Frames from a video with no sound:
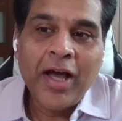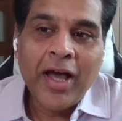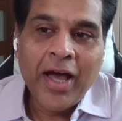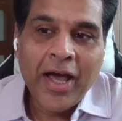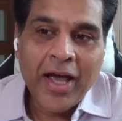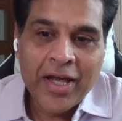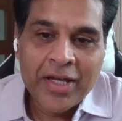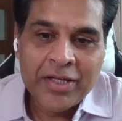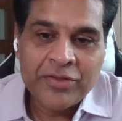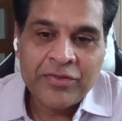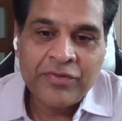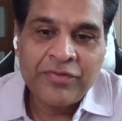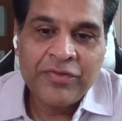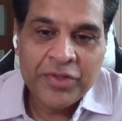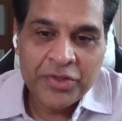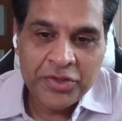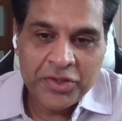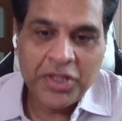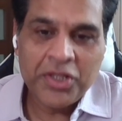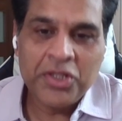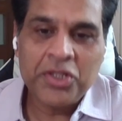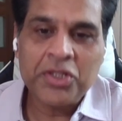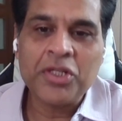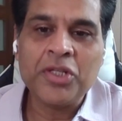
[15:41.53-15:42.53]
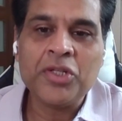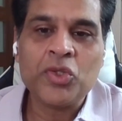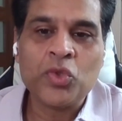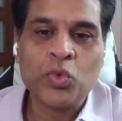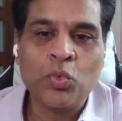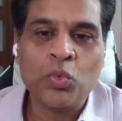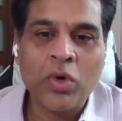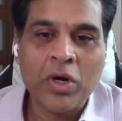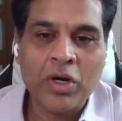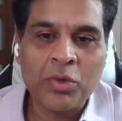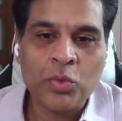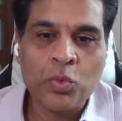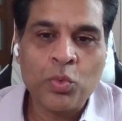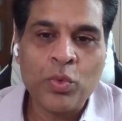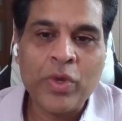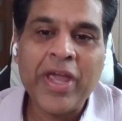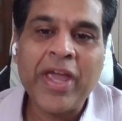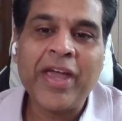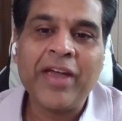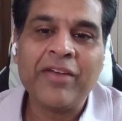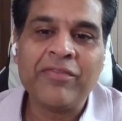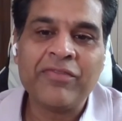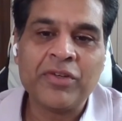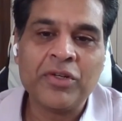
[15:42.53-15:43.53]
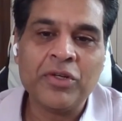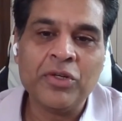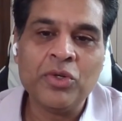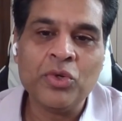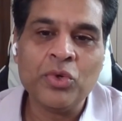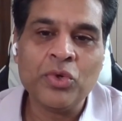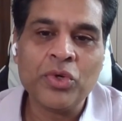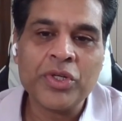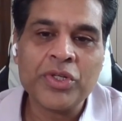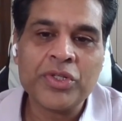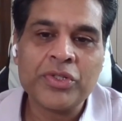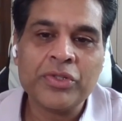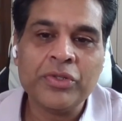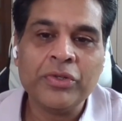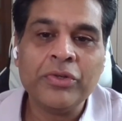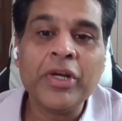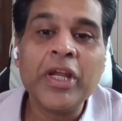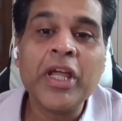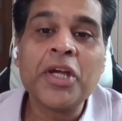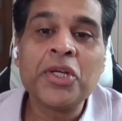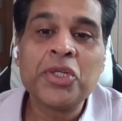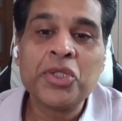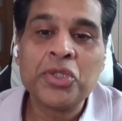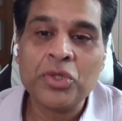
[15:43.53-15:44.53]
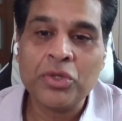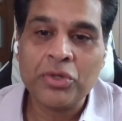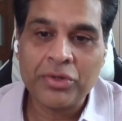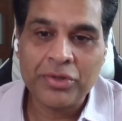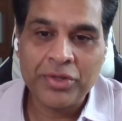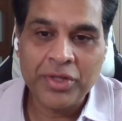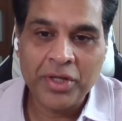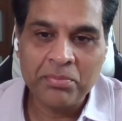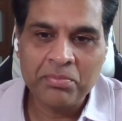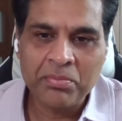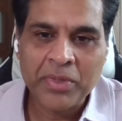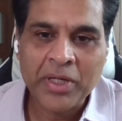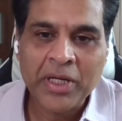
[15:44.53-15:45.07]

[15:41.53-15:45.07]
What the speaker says: as physicians, what we have to do is reassure them,